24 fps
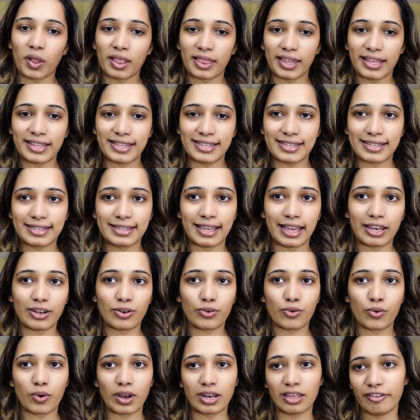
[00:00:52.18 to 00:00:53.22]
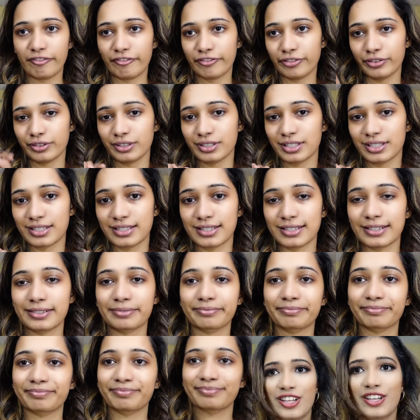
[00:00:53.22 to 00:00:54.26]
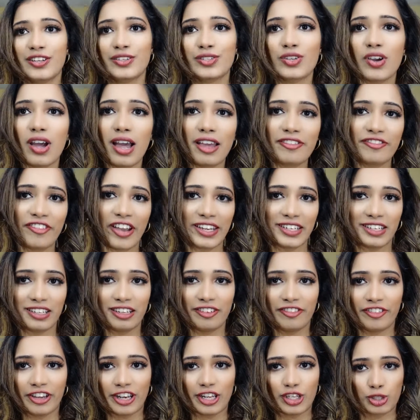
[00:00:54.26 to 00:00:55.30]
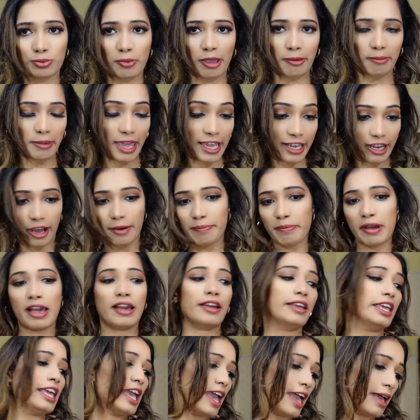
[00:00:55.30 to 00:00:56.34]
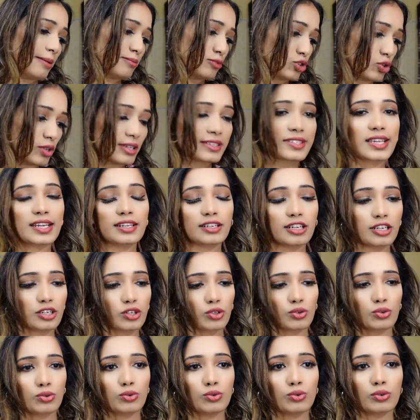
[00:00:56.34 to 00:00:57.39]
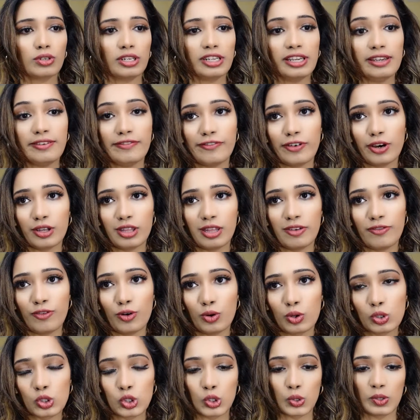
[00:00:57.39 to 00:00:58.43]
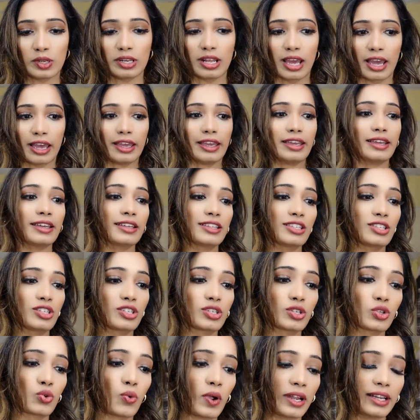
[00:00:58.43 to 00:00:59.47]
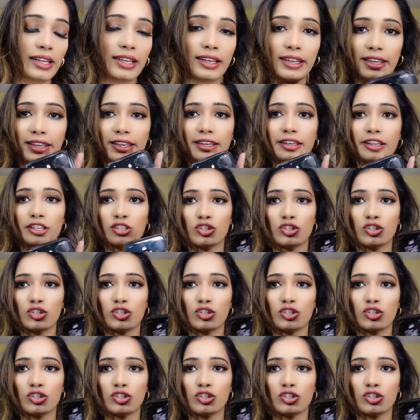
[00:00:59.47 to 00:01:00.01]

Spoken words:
let's get ready first. So I finally finished my makeup. I am so excited to leave for the photo shoot. It's quite late.